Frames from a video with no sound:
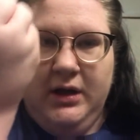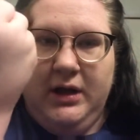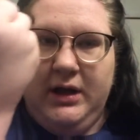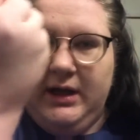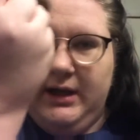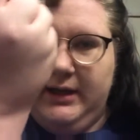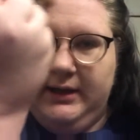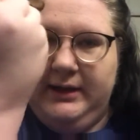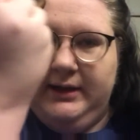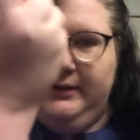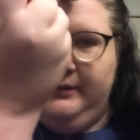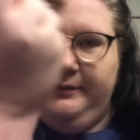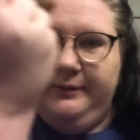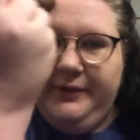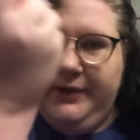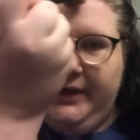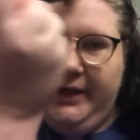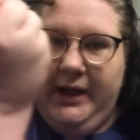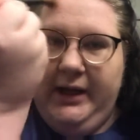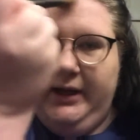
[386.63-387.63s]
And then
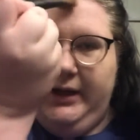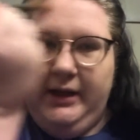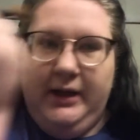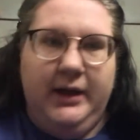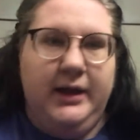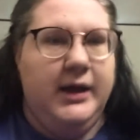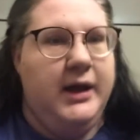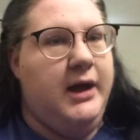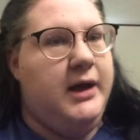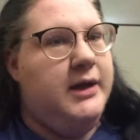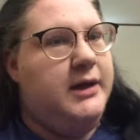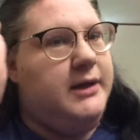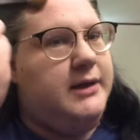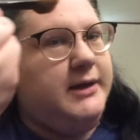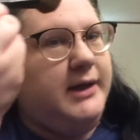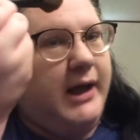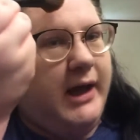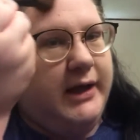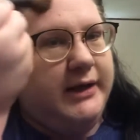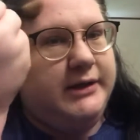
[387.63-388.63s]
bring
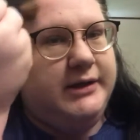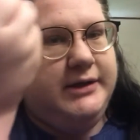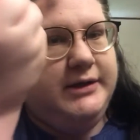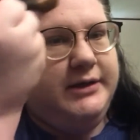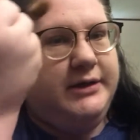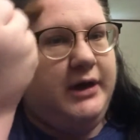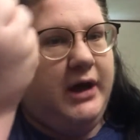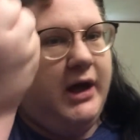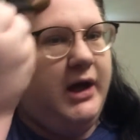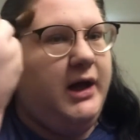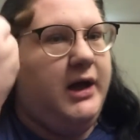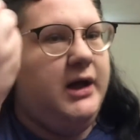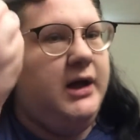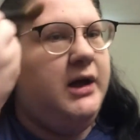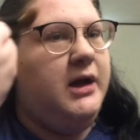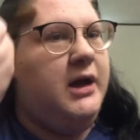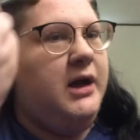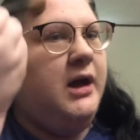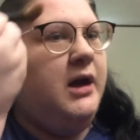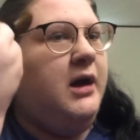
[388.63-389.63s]
the extra
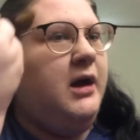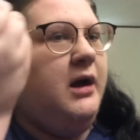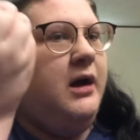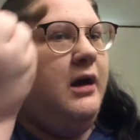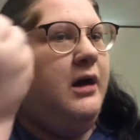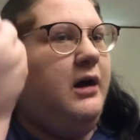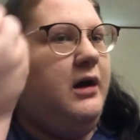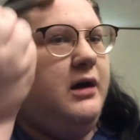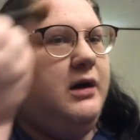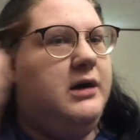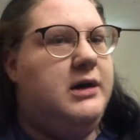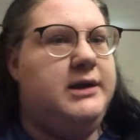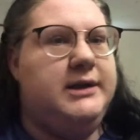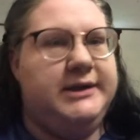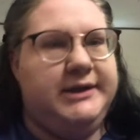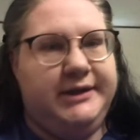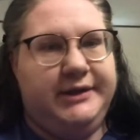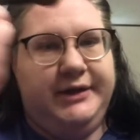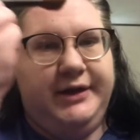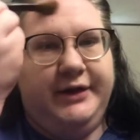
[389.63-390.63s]

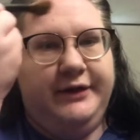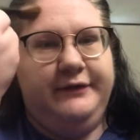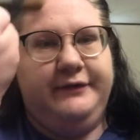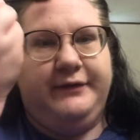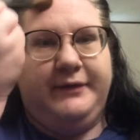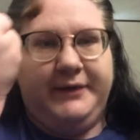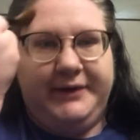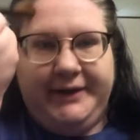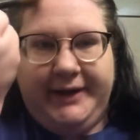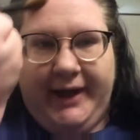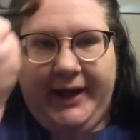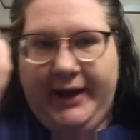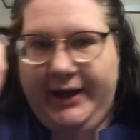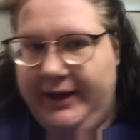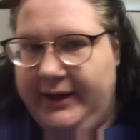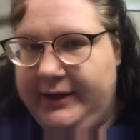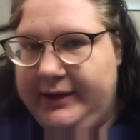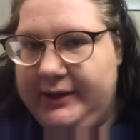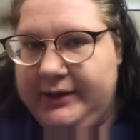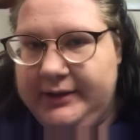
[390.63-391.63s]
onto your
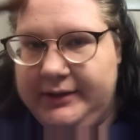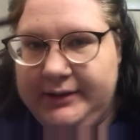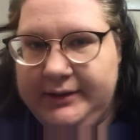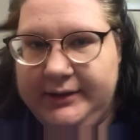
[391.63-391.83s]
forehead,